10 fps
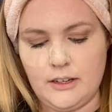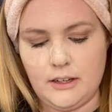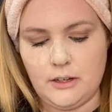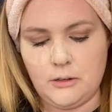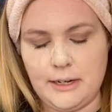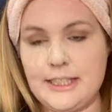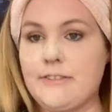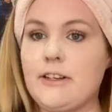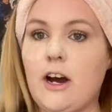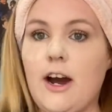always
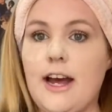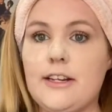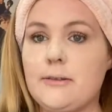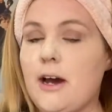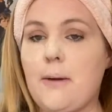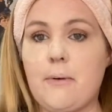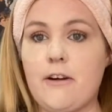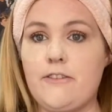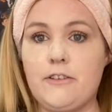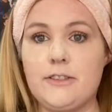have their
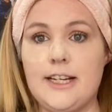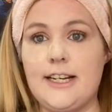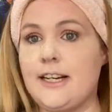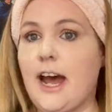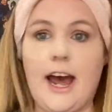eyebrow filled in,